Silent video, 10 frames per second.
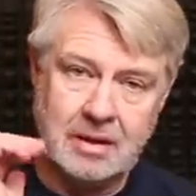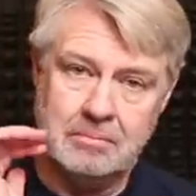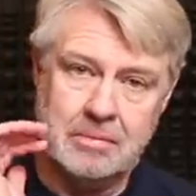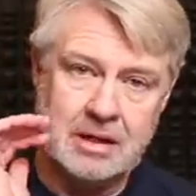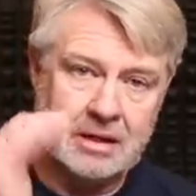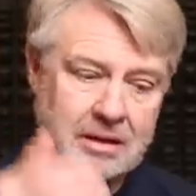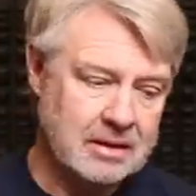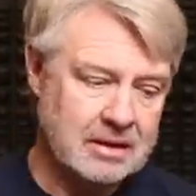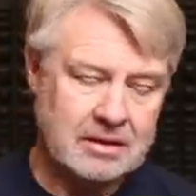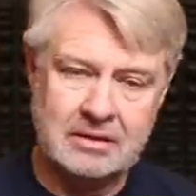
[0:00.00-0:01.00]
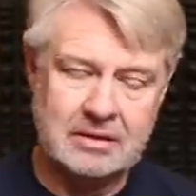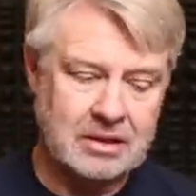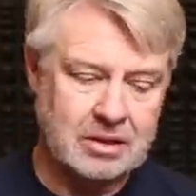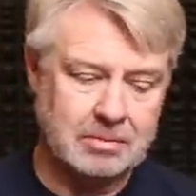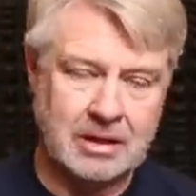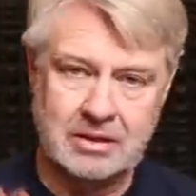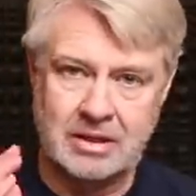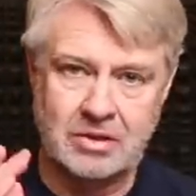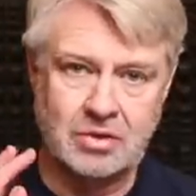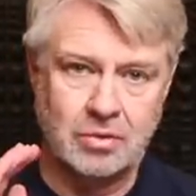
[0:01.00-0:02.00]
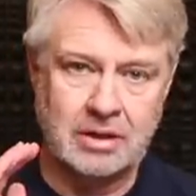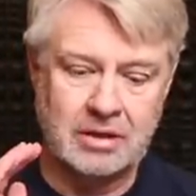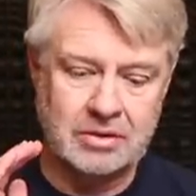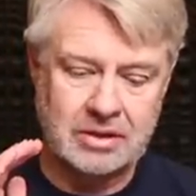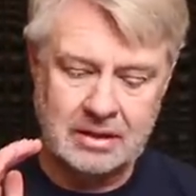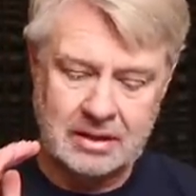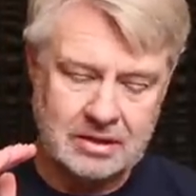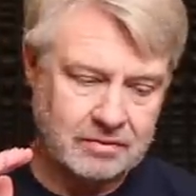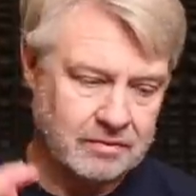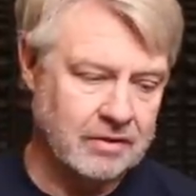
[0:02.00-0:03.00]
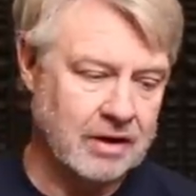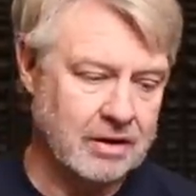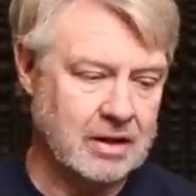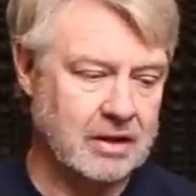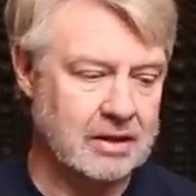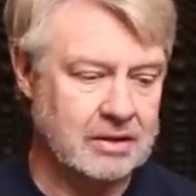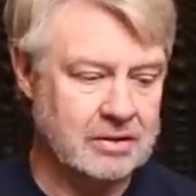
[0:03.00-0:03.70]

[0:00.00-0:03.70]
immediately dissipates that stored energy, and it's very clean.